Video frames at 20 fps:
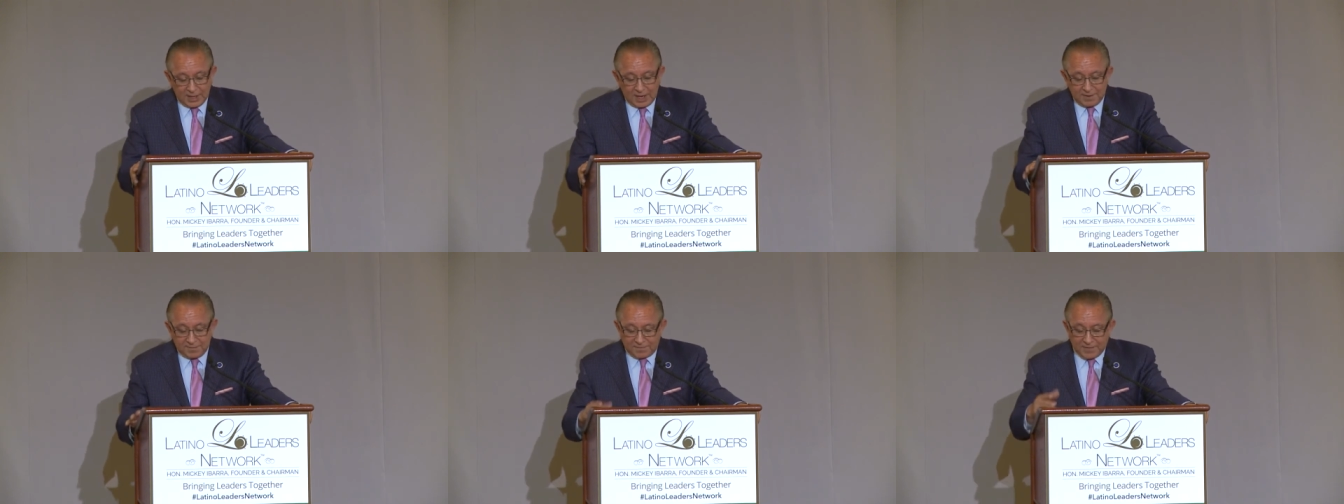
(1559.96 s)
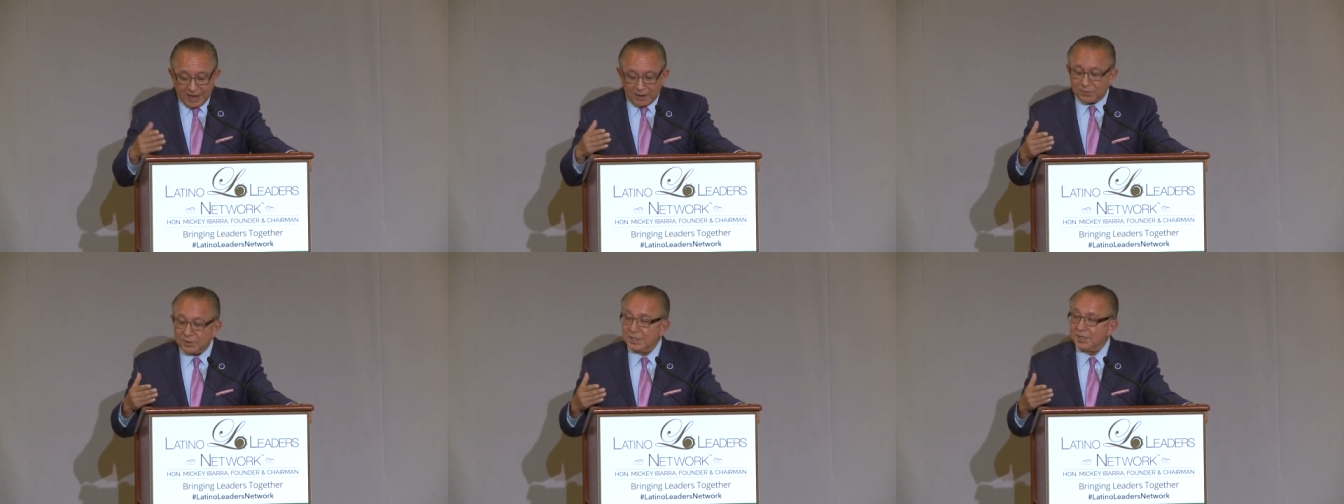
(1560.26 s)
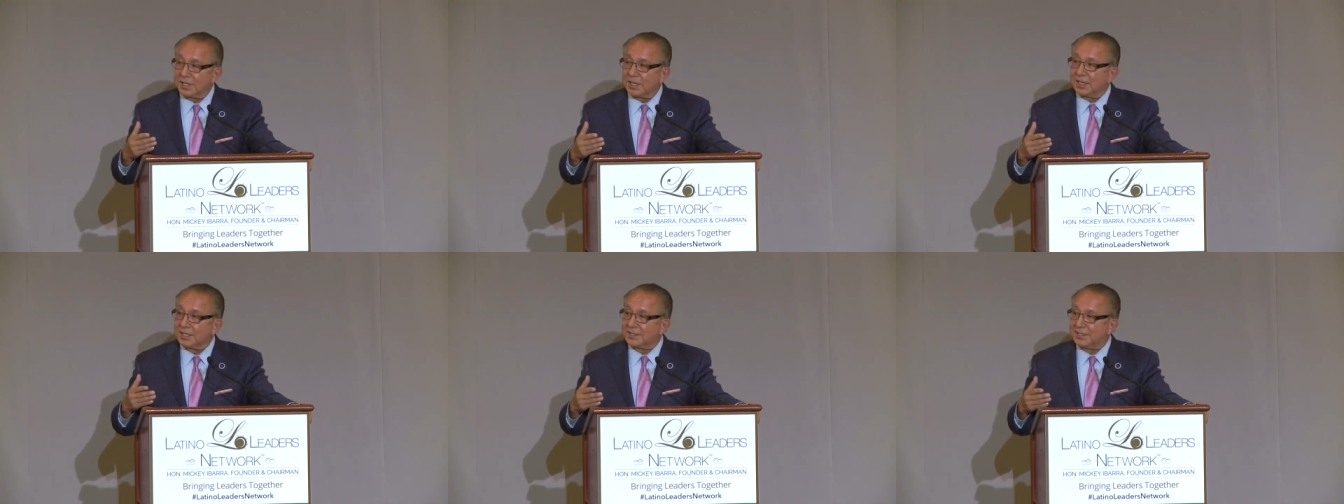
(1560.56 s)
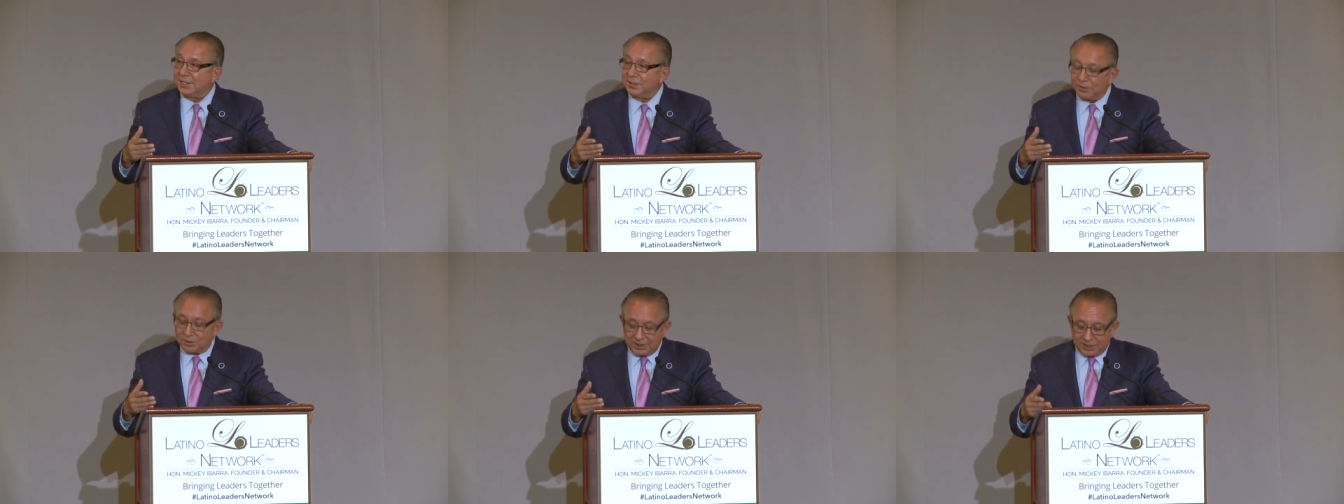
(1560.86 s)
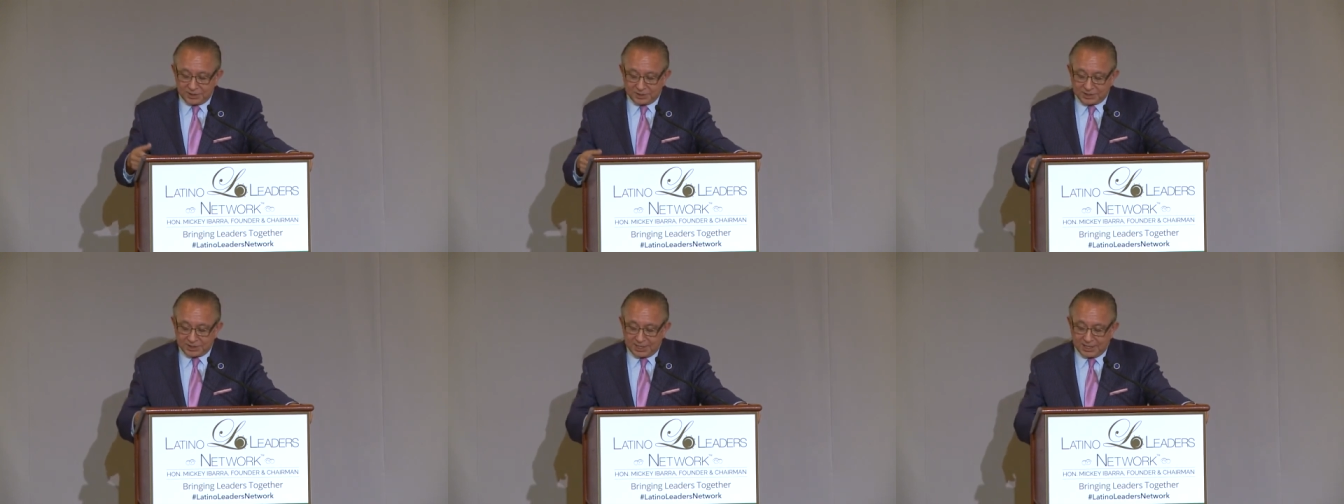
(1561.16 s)
Founding the Latino
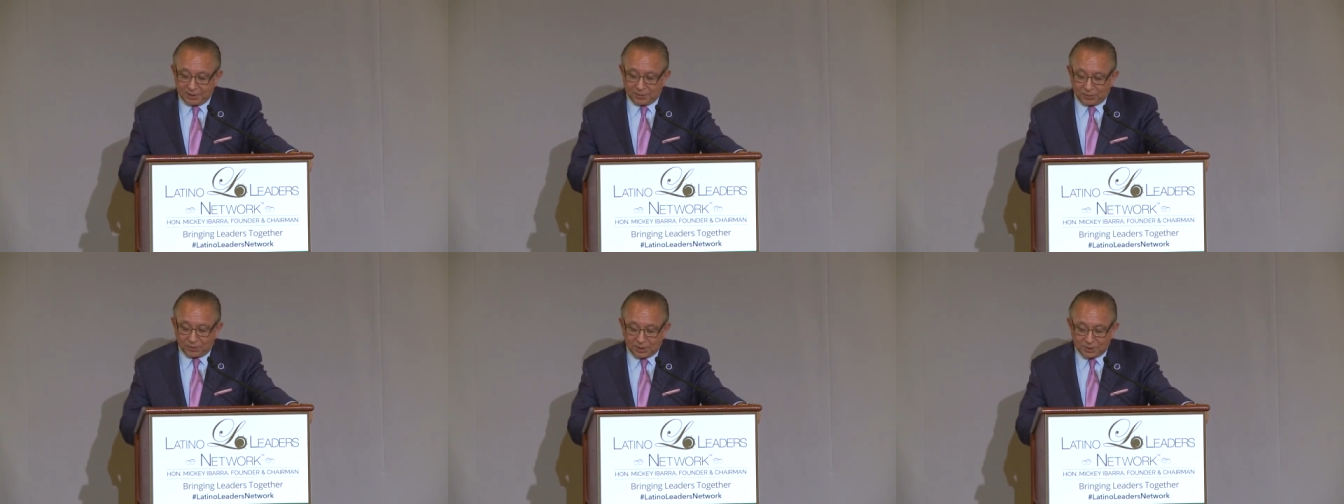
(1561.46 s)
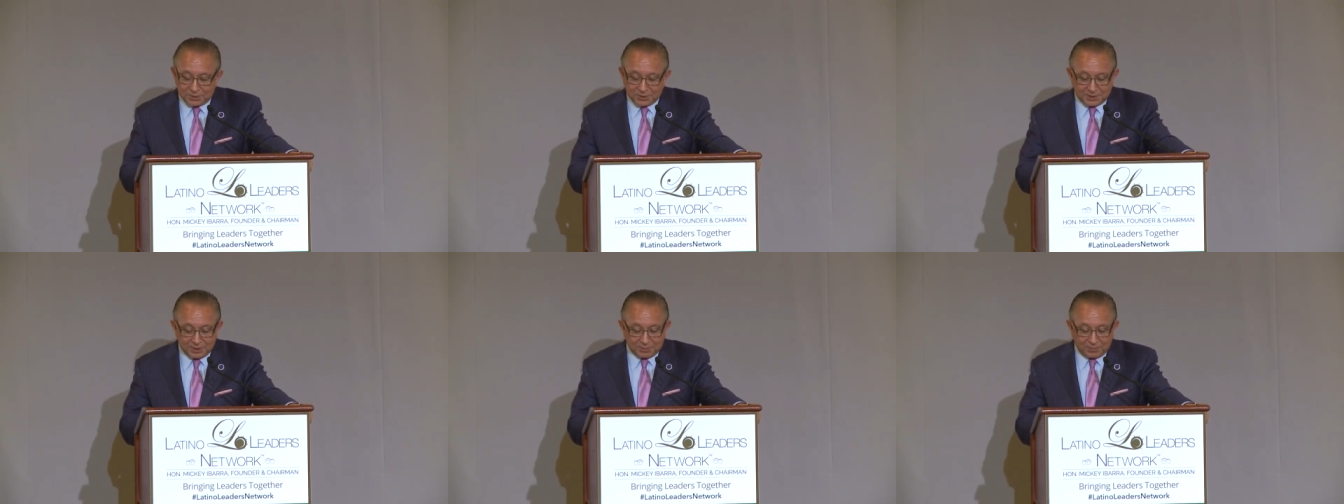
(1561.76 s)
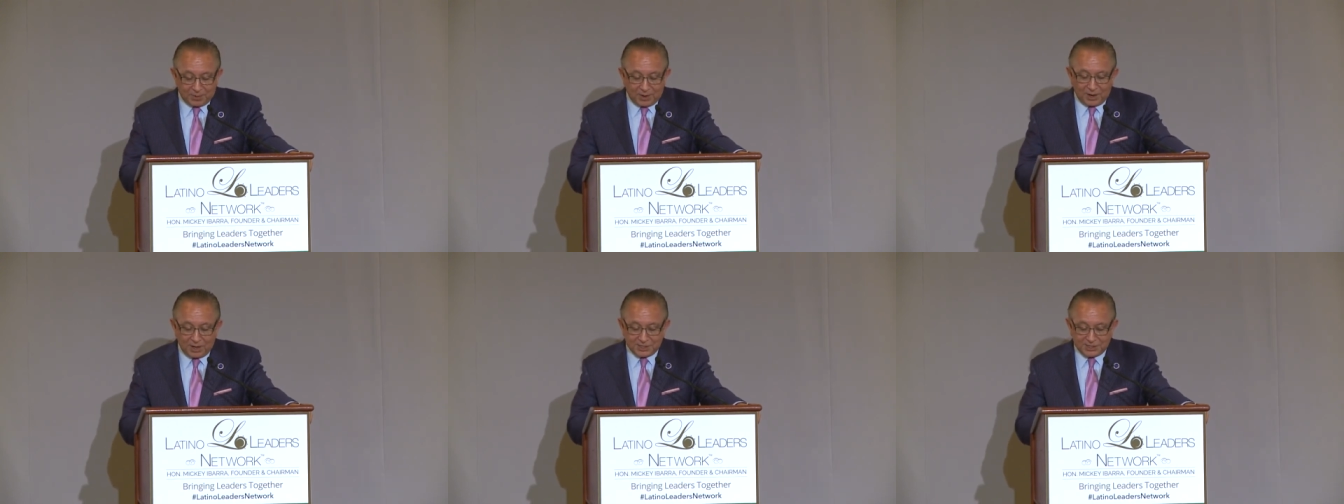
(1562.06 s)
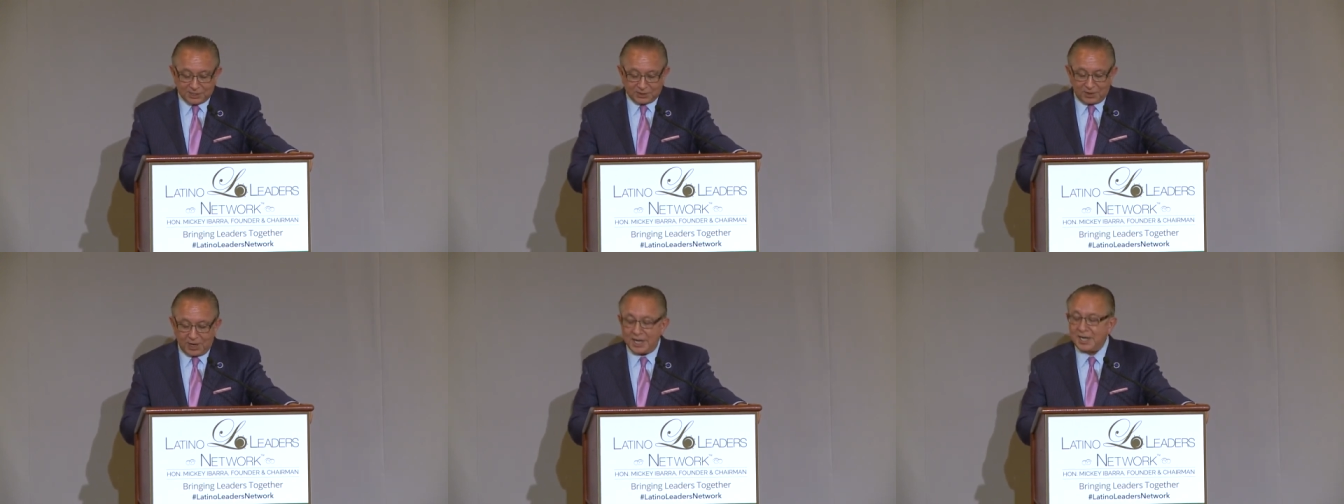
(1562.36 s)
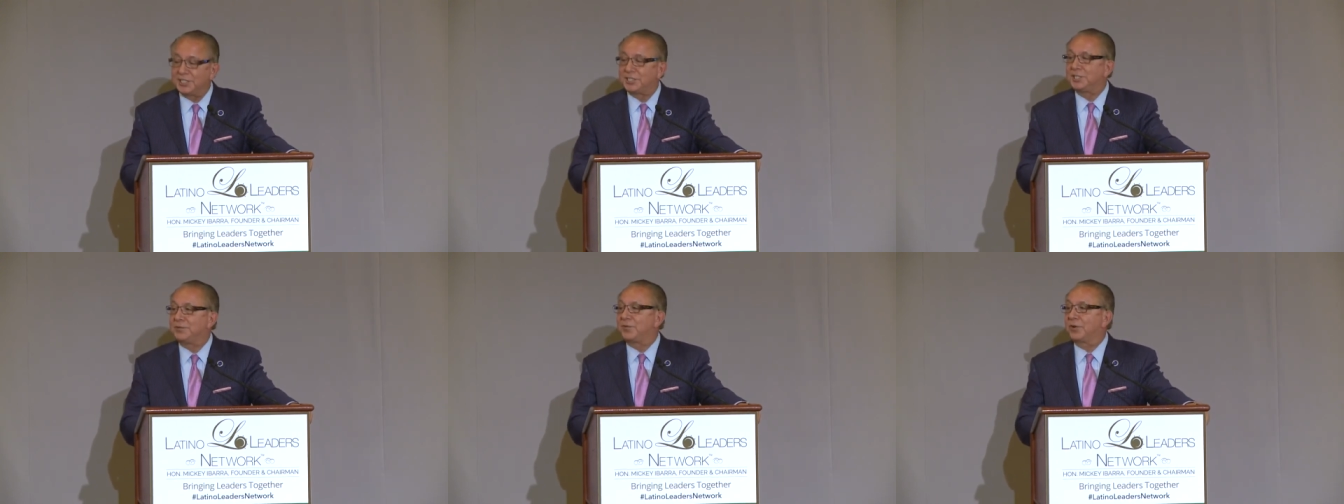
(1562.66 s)
Leaders Network was in part a
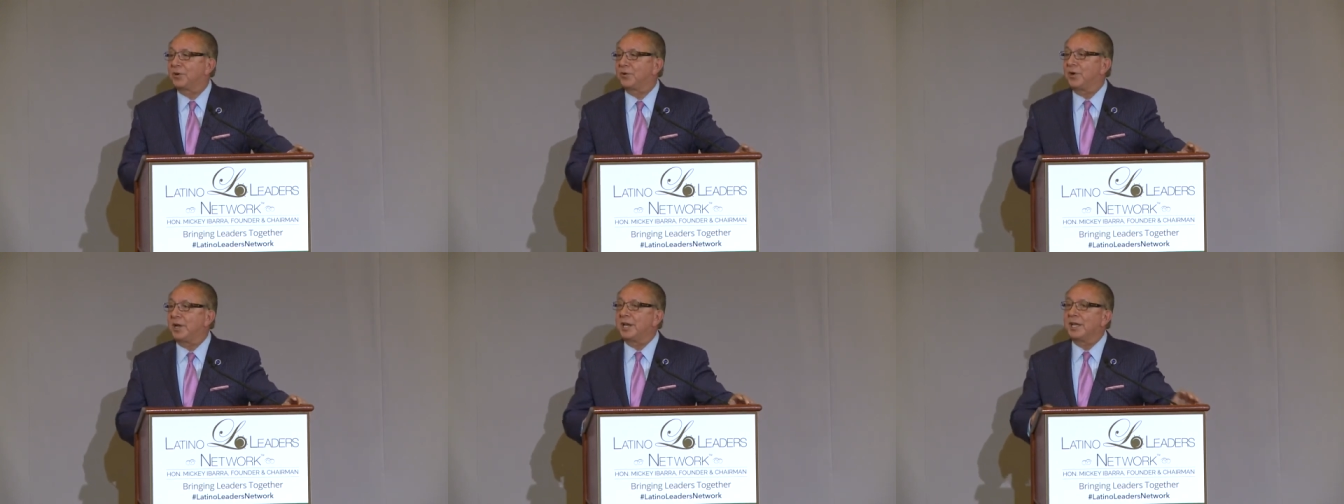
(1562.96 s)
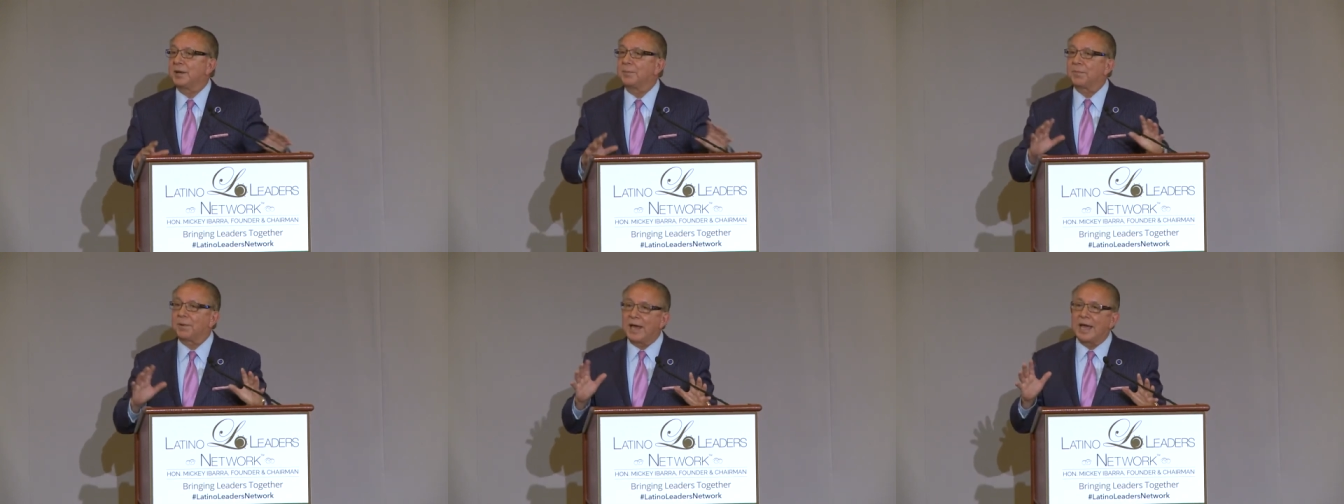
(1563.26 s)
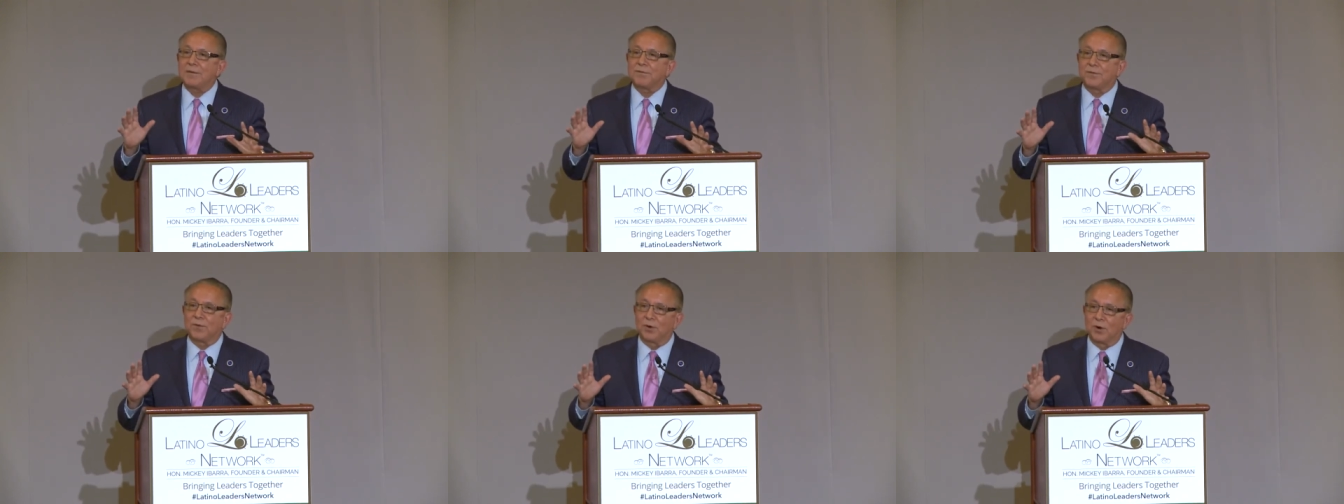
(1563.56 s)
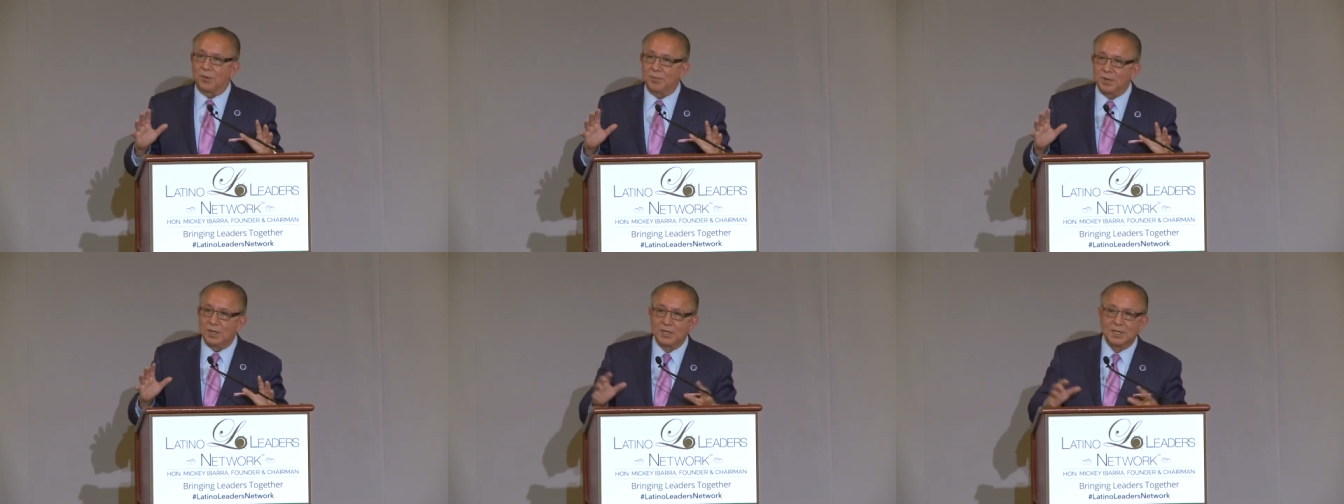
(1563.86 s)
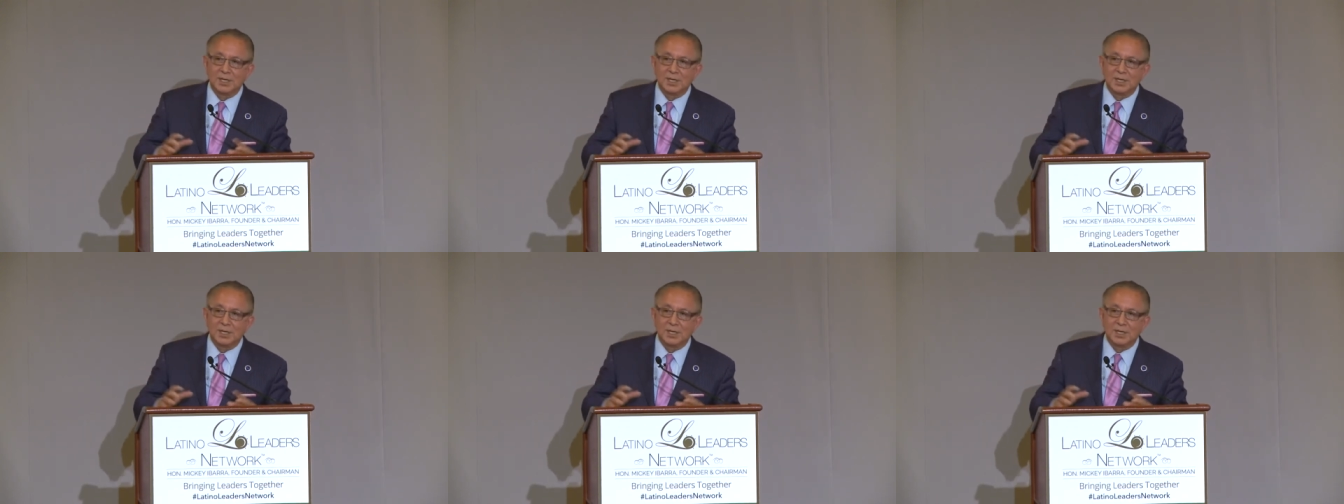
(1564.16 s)
strategy for creating a platform